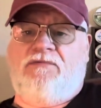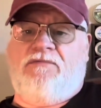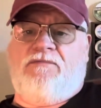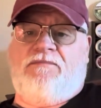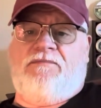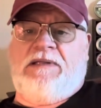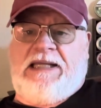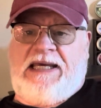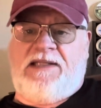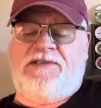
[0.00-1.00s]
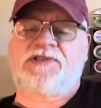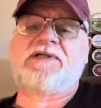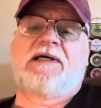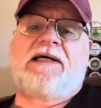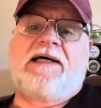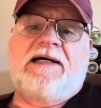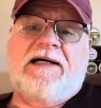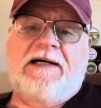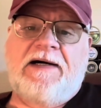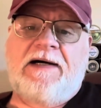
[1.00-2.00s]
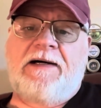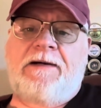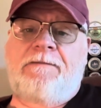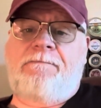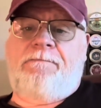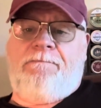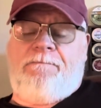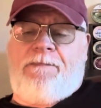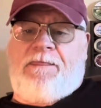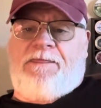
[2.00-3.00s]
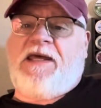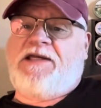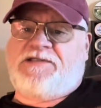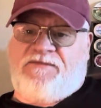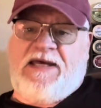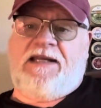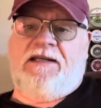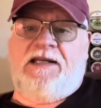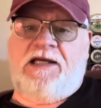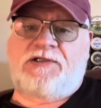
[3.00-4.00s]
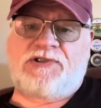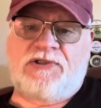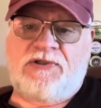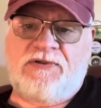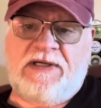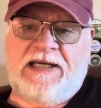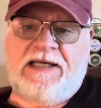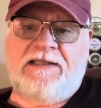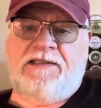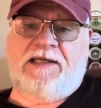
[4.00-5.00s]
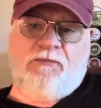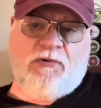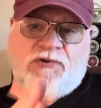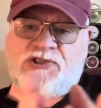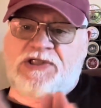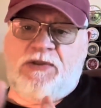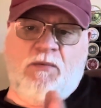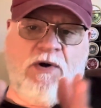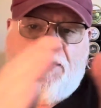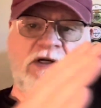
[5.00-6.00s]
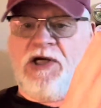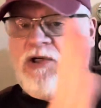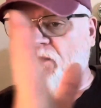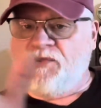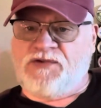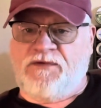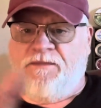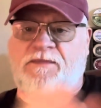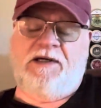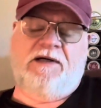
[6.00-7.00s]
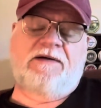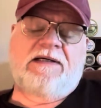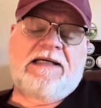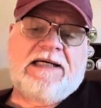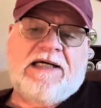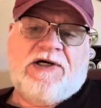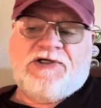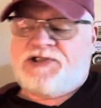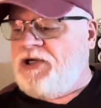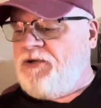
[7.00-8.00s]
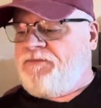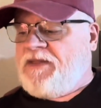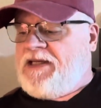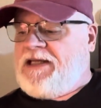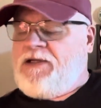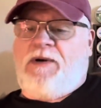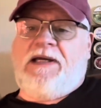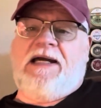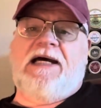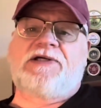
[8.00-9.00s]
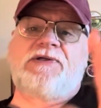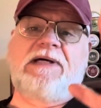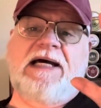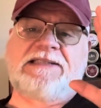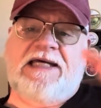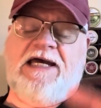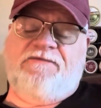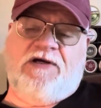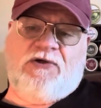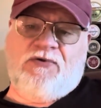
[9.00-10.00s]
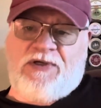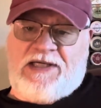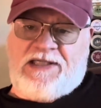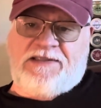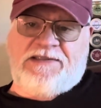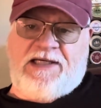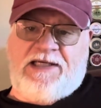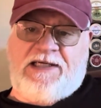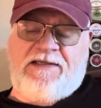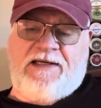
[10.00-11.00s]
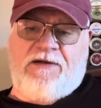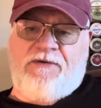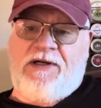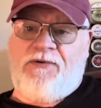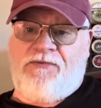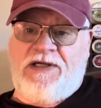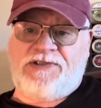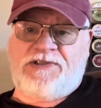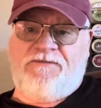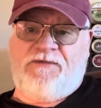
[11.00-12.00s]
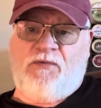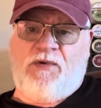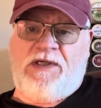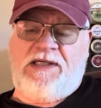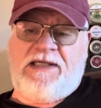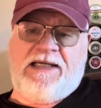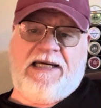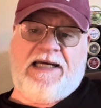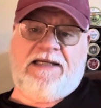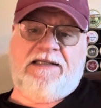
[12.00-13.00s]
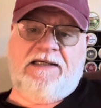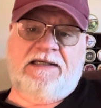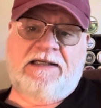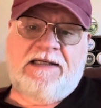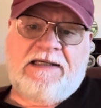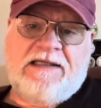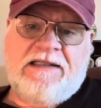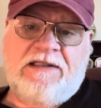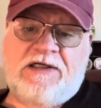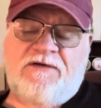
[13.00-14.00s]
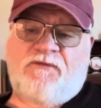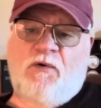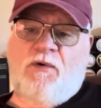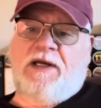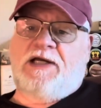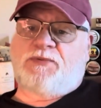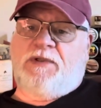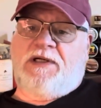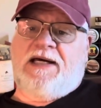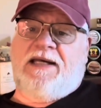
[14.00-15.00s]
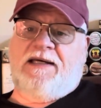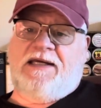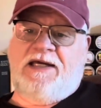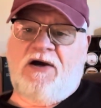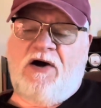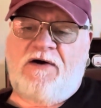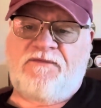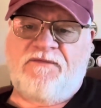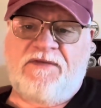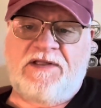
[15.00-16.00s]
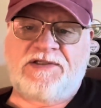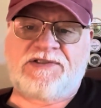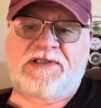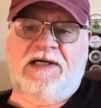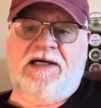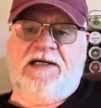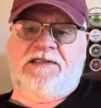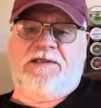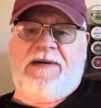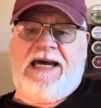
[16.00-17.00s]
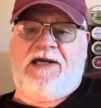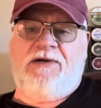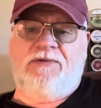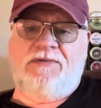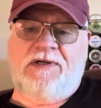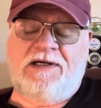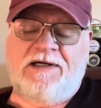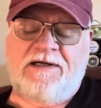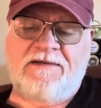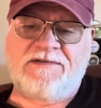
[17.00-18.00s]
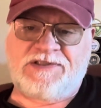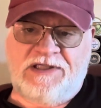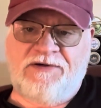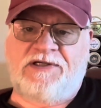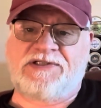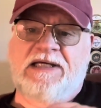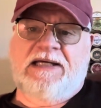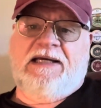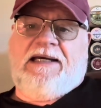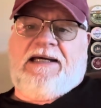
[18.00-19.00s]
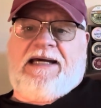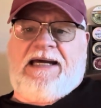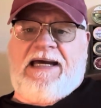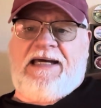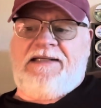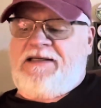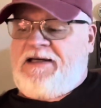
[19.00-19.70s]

blends, um, things of that nature, and then we'll see where it goes from there. So, anyway, guys, you guys have a great day and a great rest of the week, and looking forward as we kind of kick off this tobacco series, and